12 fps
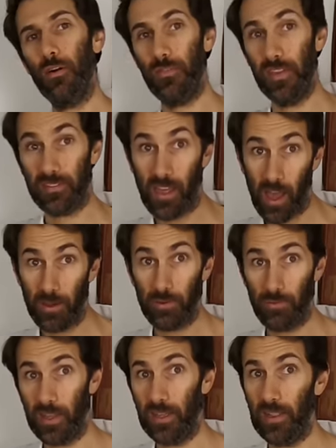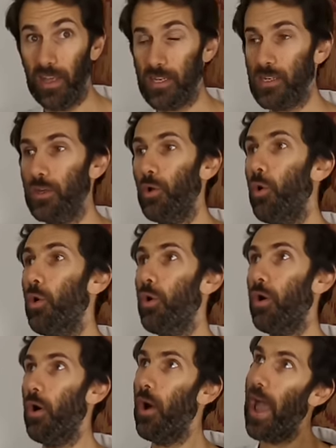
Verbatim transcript: of this underregulation or